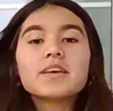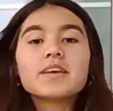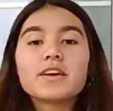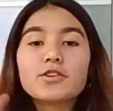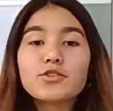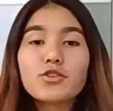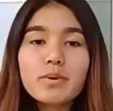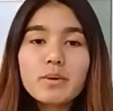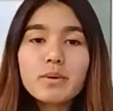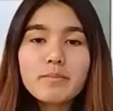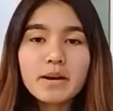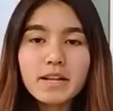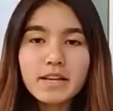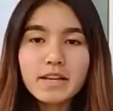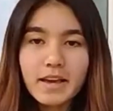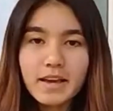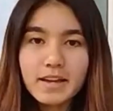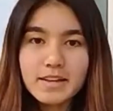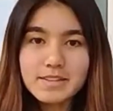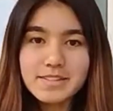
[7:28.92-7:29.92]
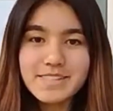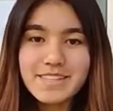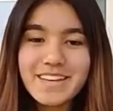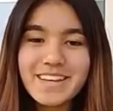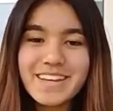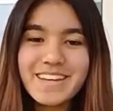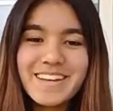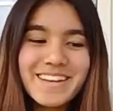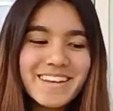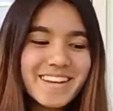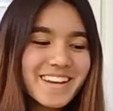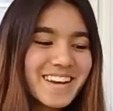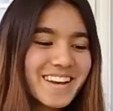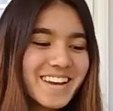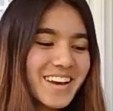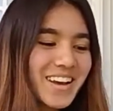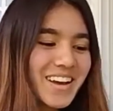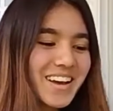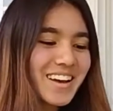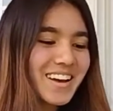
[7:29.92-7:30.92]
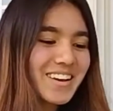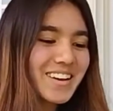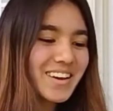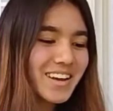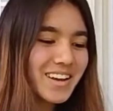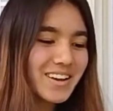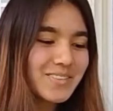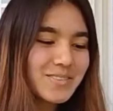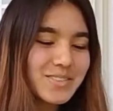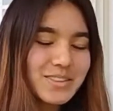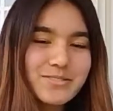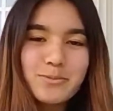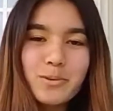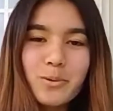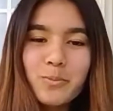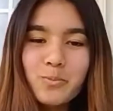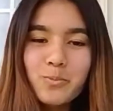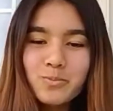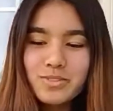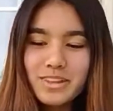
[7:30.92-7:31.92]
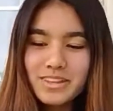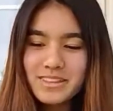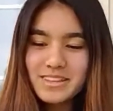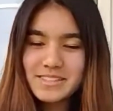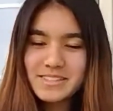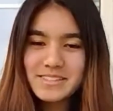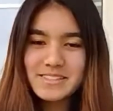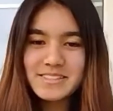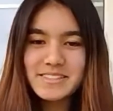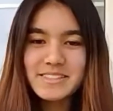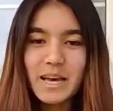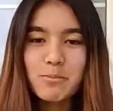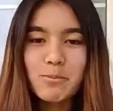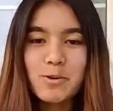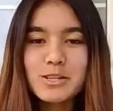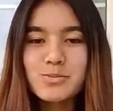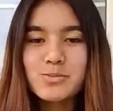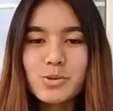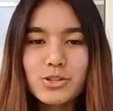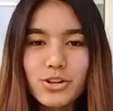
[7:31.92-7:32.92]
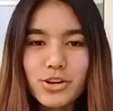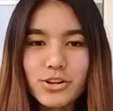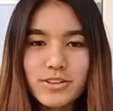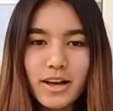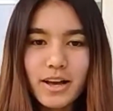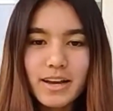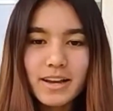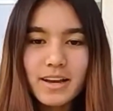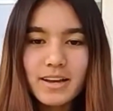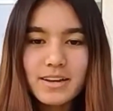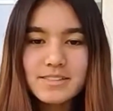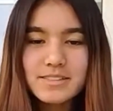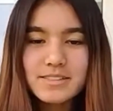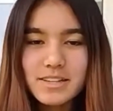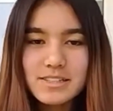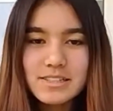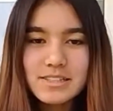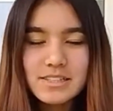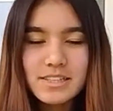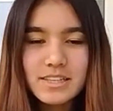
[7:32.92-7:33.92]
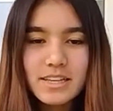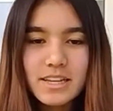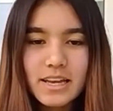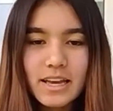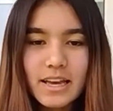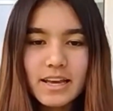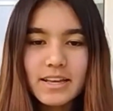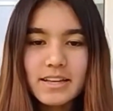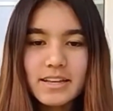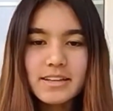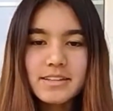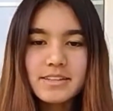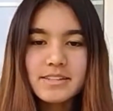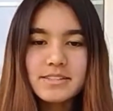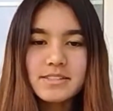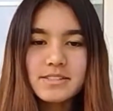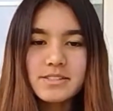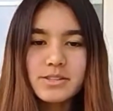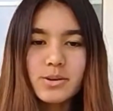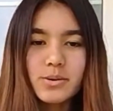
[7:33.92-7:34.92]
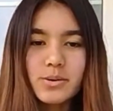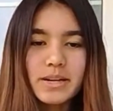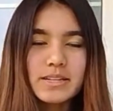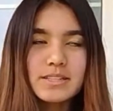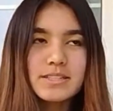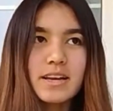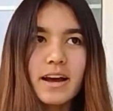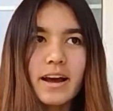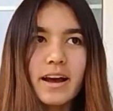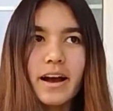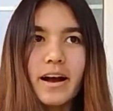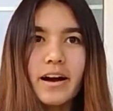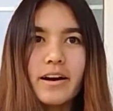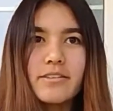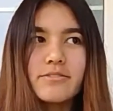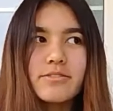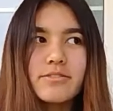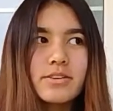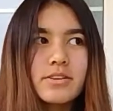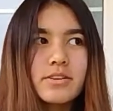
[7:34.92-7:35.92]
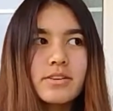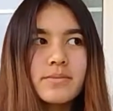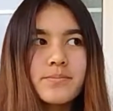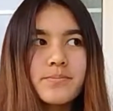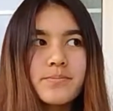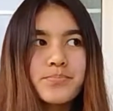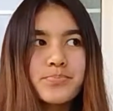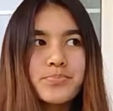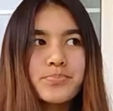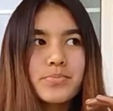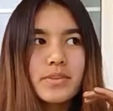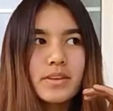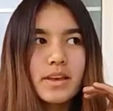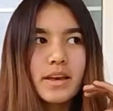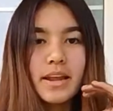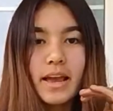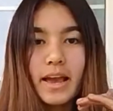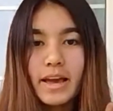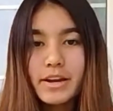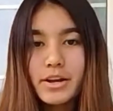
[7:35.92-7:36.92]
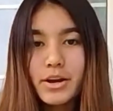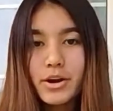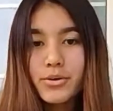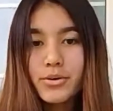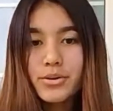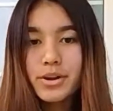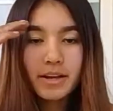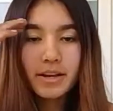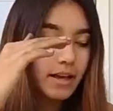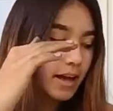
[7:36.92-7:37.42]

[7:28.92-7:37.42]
Ignore my muddy hands. Like this sandwich will look like essentially is you're going to have an anode and a